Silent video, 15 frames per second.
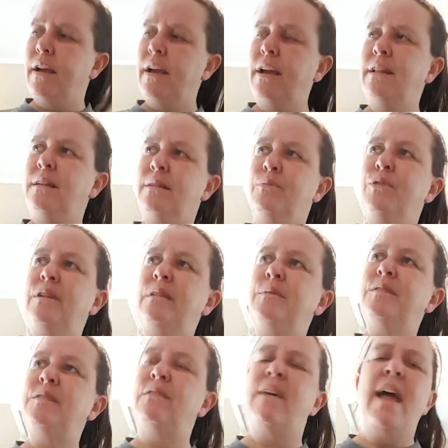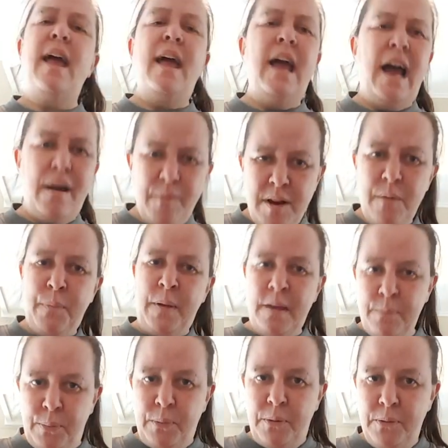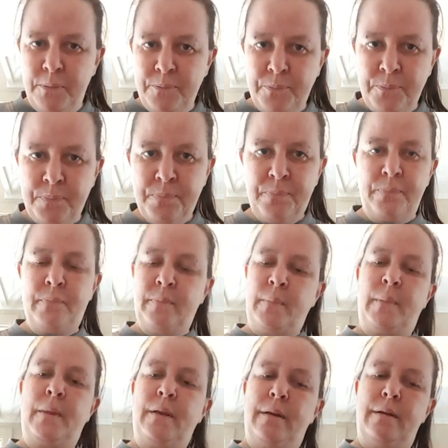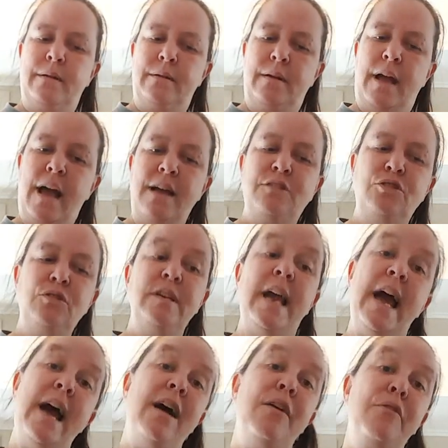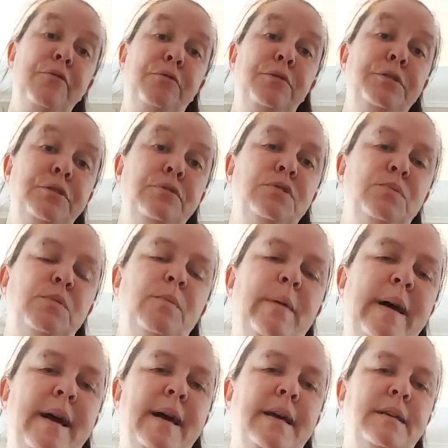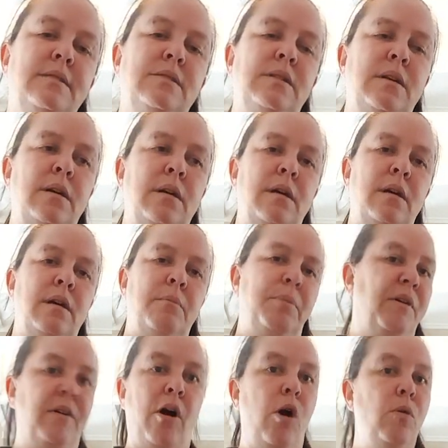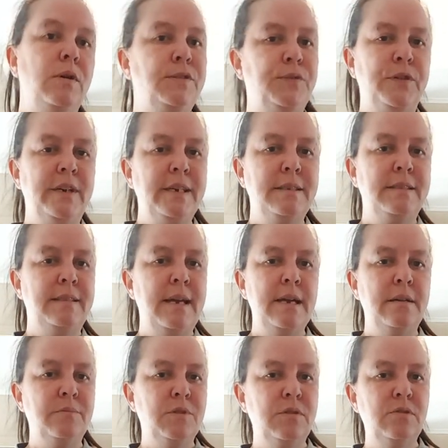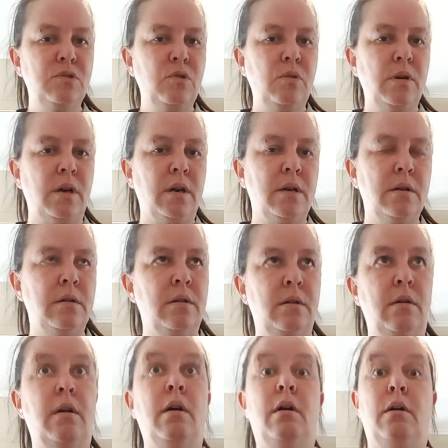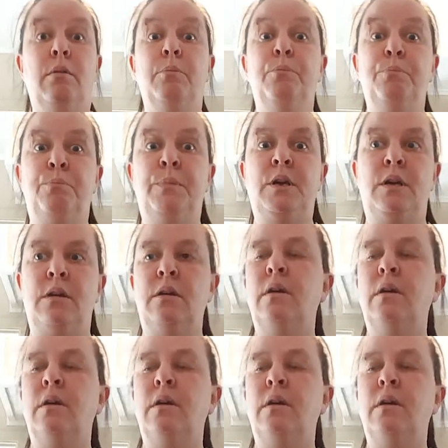And then I'm thinking to myself, how many people actually have reusable bags, but always forget to take them to the store? Me.